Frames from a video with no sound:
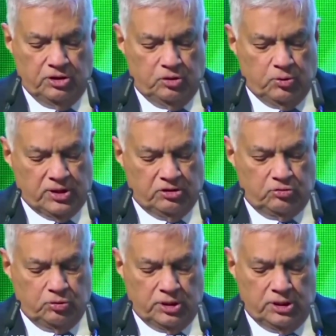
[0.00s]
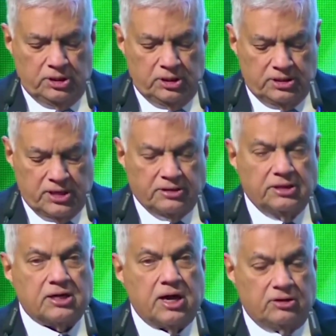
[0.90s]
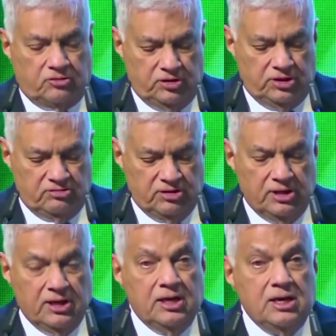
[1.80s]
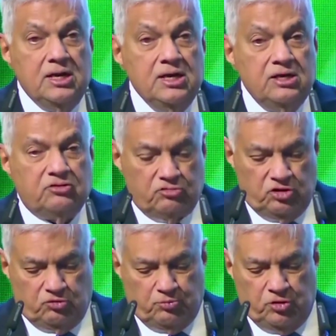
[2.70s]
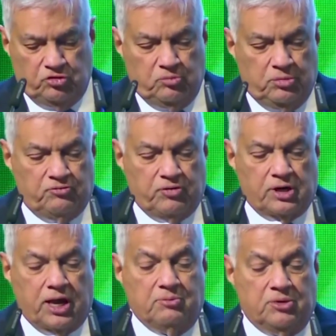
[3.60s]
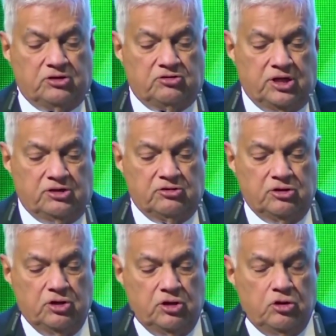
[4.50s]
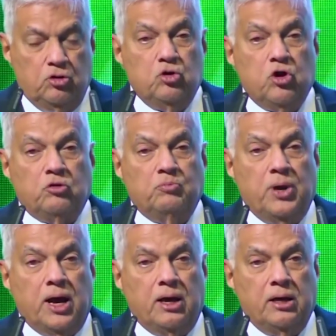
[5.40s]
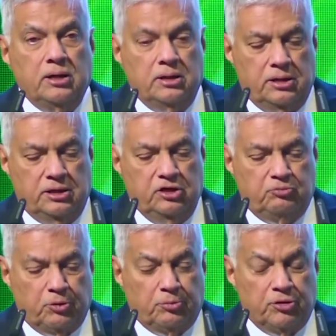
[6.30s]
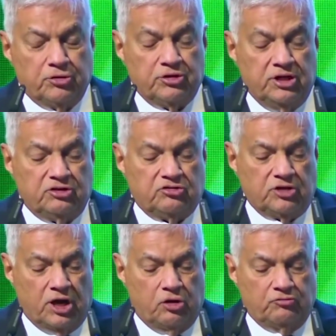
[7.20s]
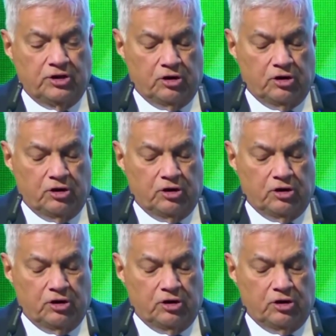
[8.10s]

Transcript: to ensure that the countries least responsible for climate change do not bear a disproportionate share of the